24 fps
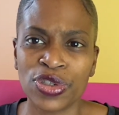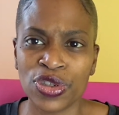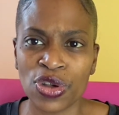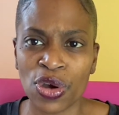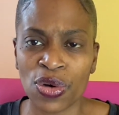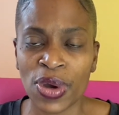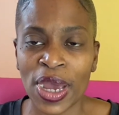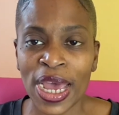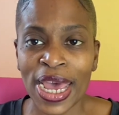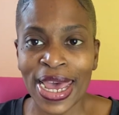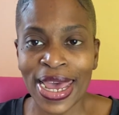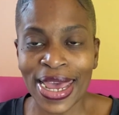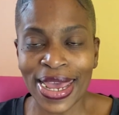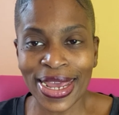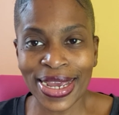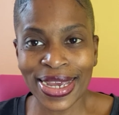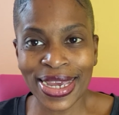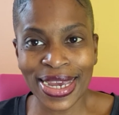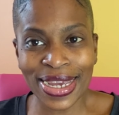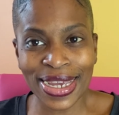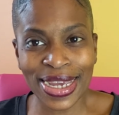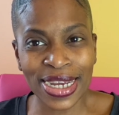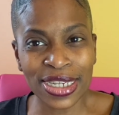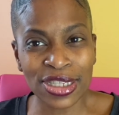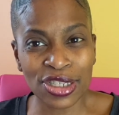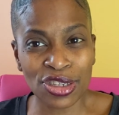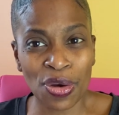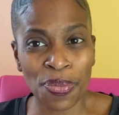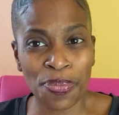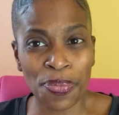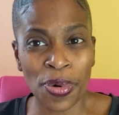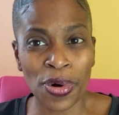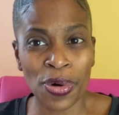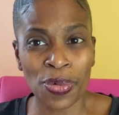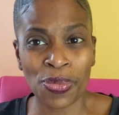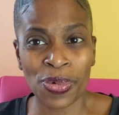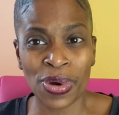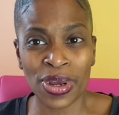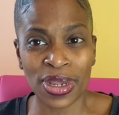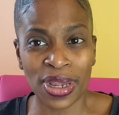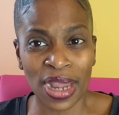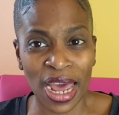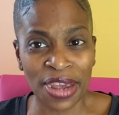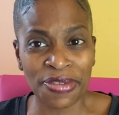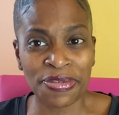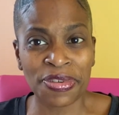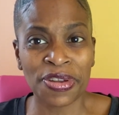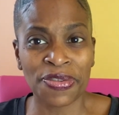So it can get to a point where
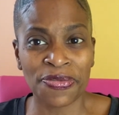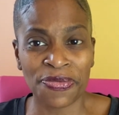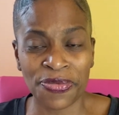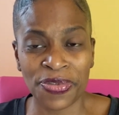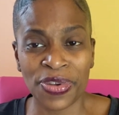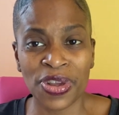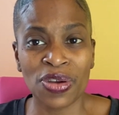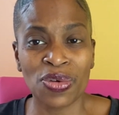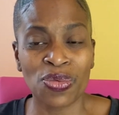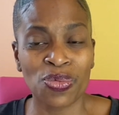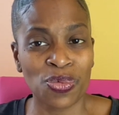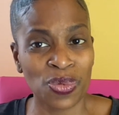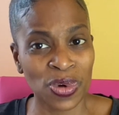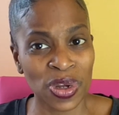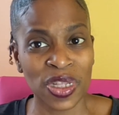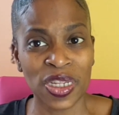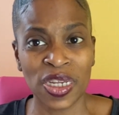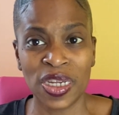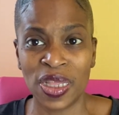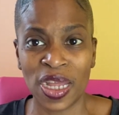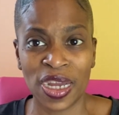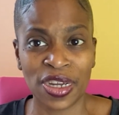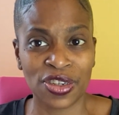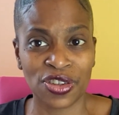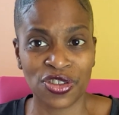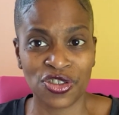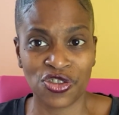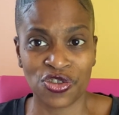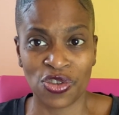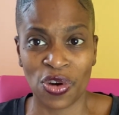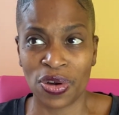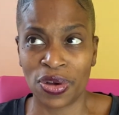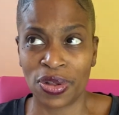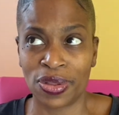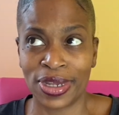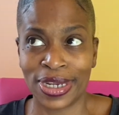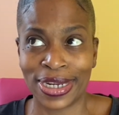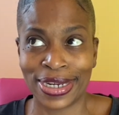life can feel really like a struggle.